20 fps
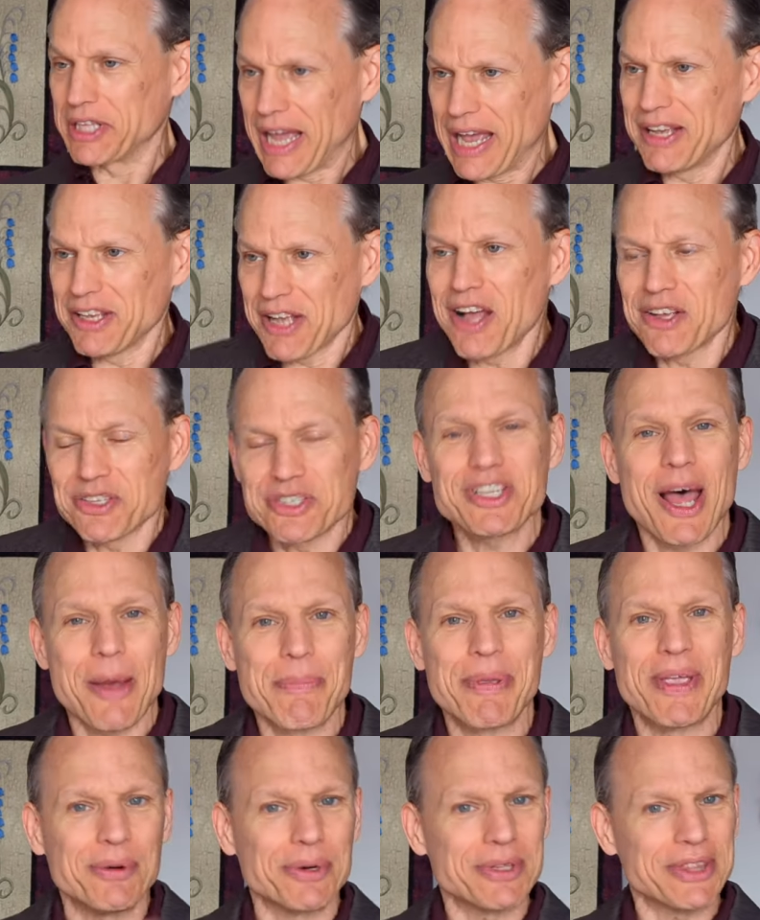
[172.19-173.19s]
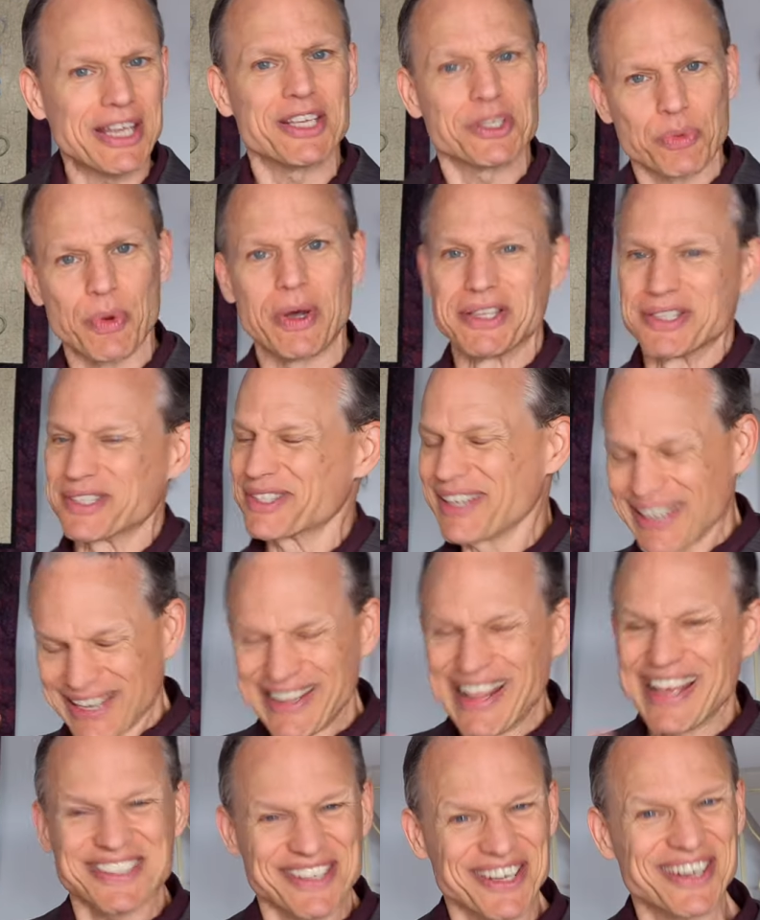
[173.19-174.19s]
I'll stop here with these ones,
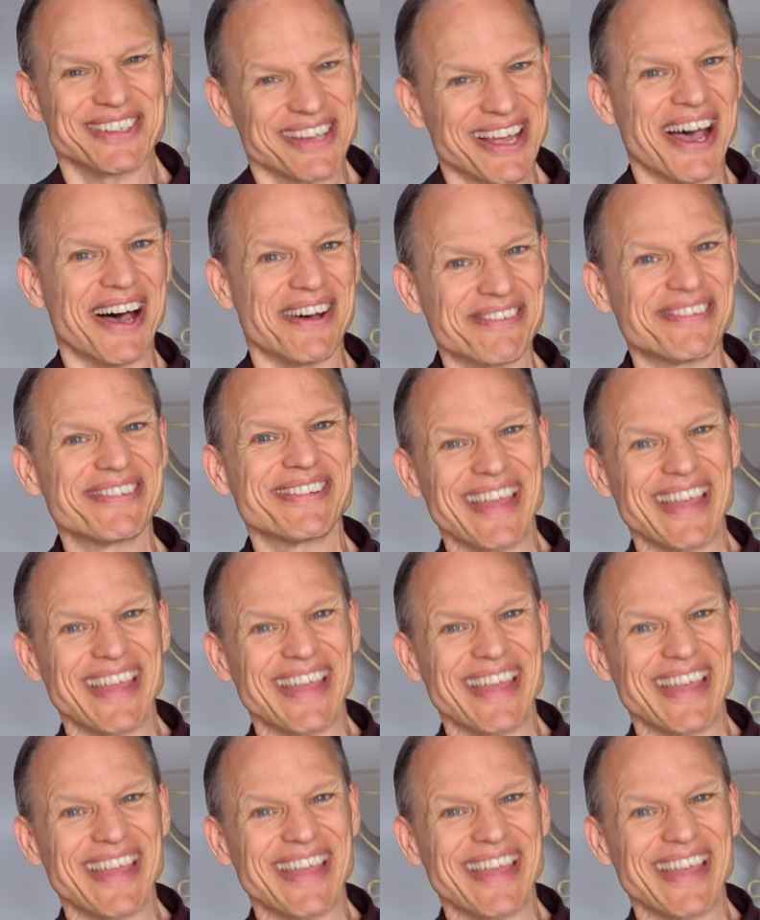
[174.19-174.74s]
and that's good enough.